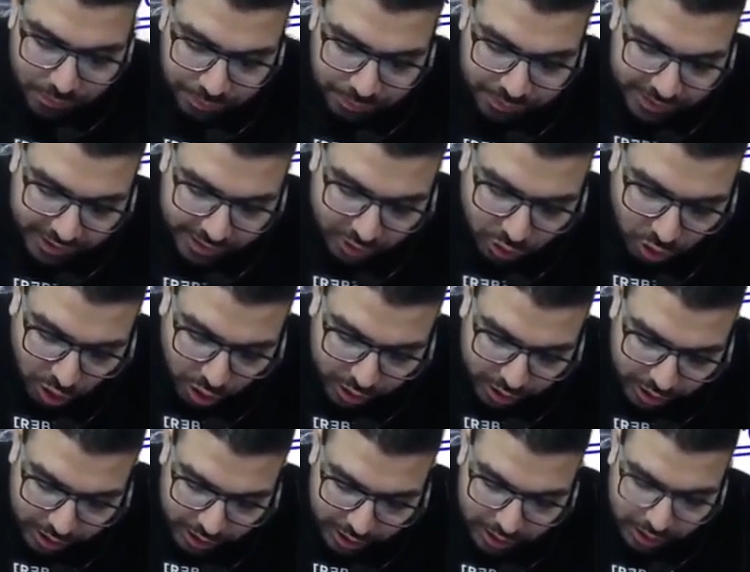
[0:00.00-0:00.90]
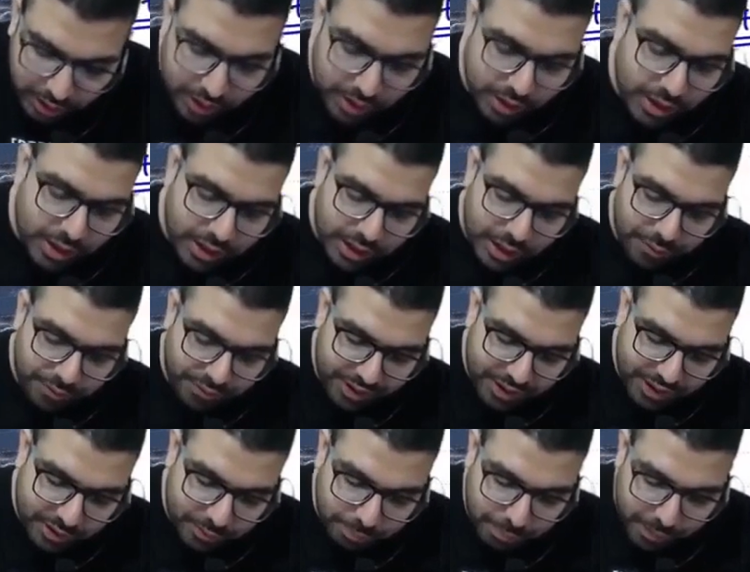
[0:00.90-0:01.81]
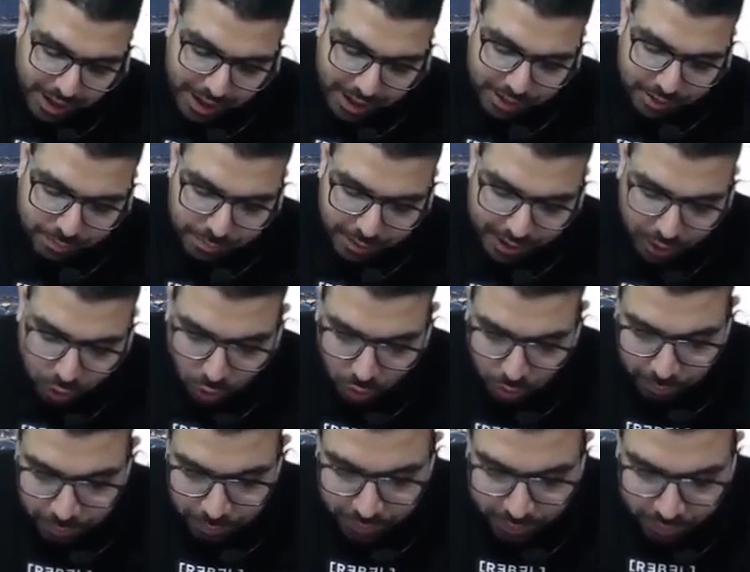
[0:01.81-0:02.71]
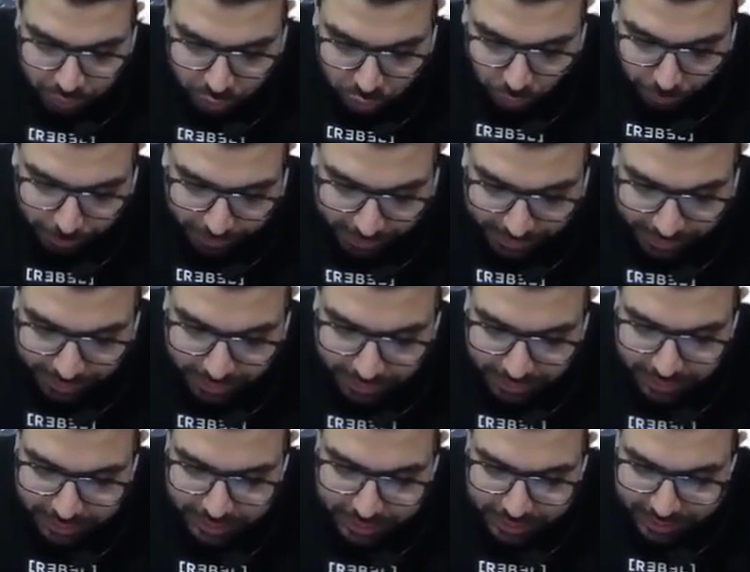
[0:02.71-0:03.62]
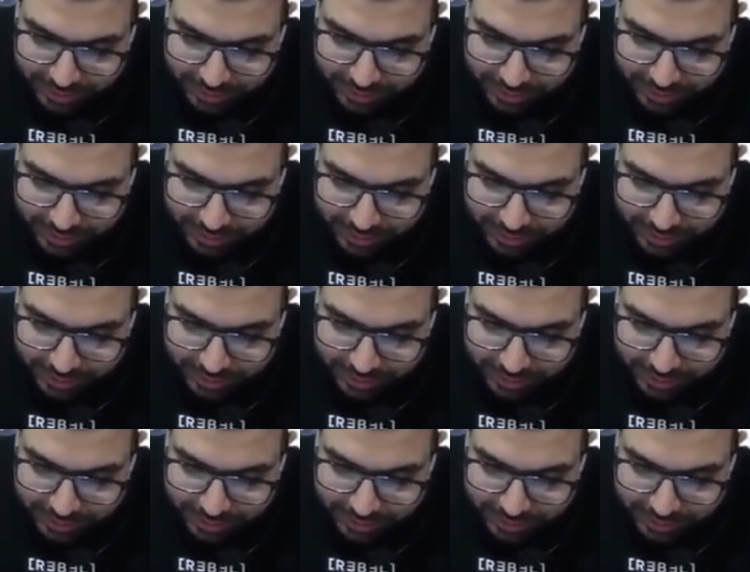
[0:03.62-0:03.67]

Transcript: this order if it is passed by whom superintendent,